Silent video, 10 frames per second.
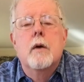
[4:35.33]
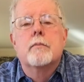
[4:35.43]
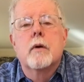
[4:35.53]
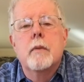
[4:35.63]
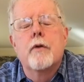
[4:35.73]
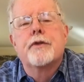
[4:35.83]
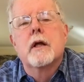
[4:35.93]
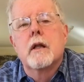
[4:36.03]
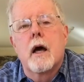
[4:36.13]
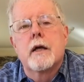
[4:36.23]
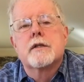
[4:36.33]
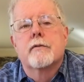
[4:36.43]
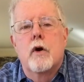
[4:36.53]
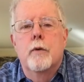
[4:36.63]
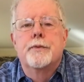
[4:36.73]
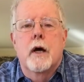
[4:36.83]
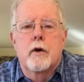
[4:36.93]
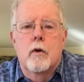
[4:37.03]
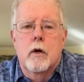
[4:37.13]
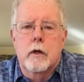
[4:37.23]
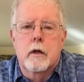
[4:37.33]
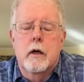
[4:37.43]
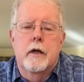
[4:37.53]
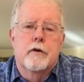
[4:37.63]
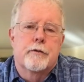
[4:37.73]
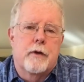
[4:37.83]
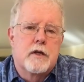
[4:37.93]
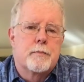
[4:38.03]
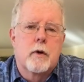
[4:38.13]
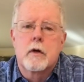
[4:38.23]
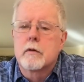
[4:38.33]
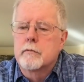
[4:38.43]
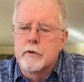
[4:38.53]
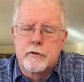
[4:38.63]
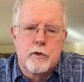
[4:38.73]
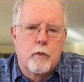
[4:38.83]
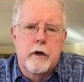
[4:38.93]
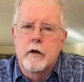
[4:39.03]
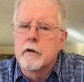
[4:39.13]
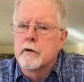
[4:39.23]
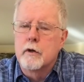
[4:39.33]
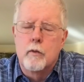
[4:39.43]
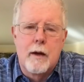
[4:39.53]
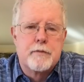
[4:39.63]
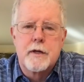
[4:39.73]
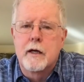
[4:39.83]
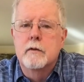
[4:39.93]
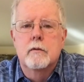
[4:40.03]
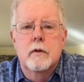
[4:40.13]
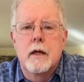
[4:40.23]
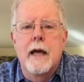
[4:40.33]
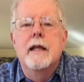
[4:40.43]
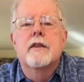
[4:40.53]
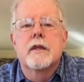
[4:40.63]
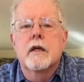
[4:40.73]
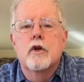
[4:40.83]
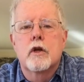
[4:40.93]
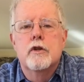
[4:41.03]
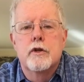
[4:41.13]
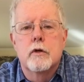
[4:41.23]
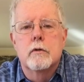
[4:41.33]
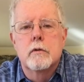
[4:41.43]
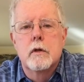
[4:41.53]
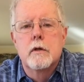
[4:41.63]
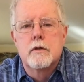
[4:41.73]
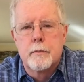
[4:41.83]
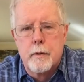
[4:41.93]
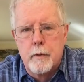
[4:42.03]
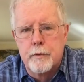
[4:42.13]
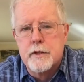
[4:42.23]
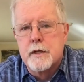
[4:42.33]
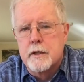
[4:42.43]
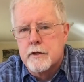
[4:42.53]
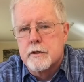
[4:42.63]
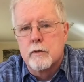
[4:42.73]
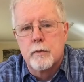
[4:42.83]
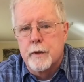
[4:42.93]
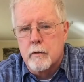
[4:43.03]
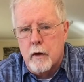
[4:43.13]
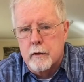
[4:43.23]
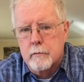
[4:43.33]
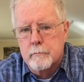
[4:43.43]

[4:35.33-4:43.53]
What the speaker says: Promote the allianceofhope.org on your Facebook, your Twitter, your website. Anything you can do to promote this agency would be great.